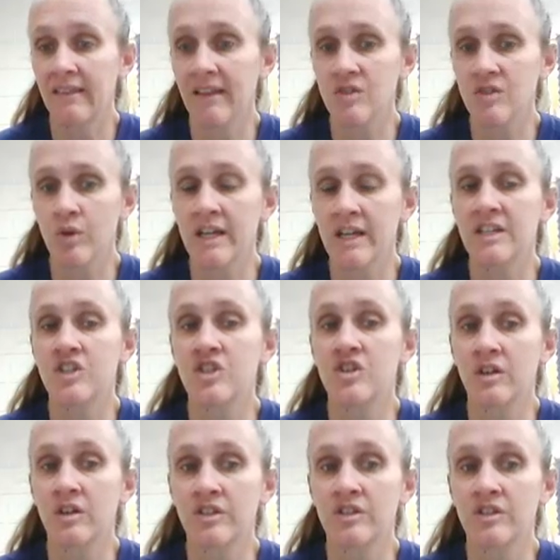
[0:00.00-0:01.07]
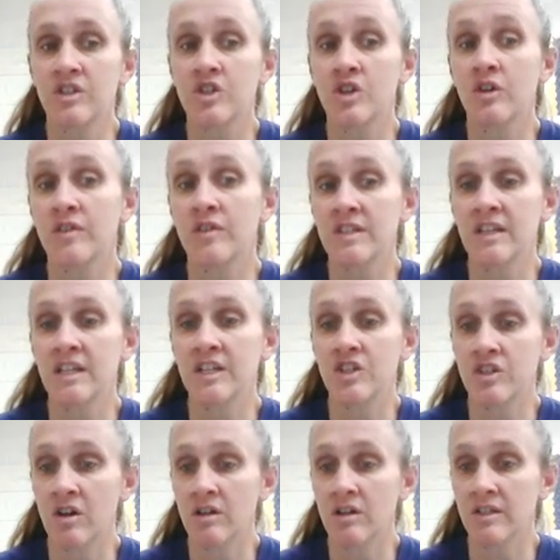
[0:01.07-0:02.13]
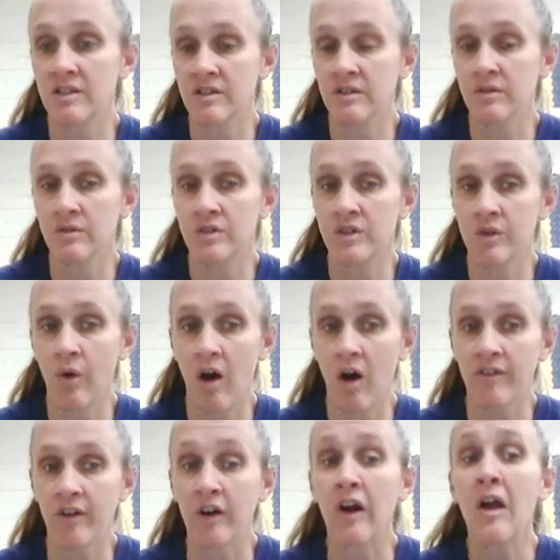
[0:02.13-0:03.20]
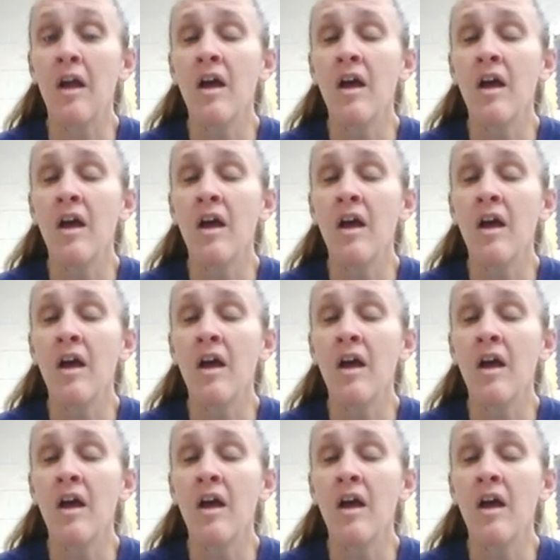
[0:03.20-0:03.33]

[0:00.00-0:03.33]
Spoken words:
That's what he started, the service that he started to offer.